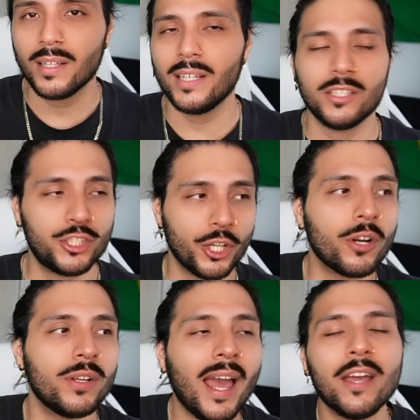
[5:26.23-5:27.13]
Like, sure,
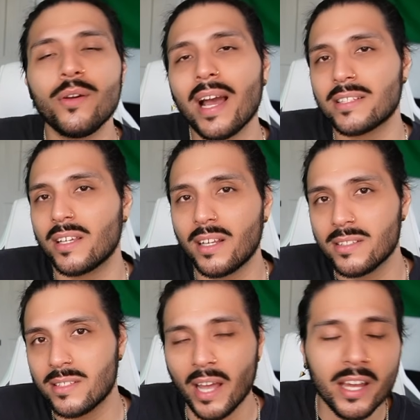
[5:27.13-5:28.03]
yeah, you guys can
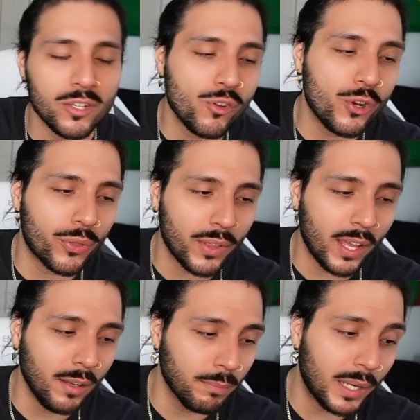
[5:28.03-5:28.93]
consent, do your
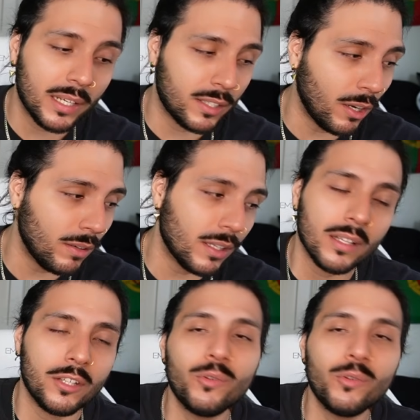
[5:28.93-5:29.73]
thing, but you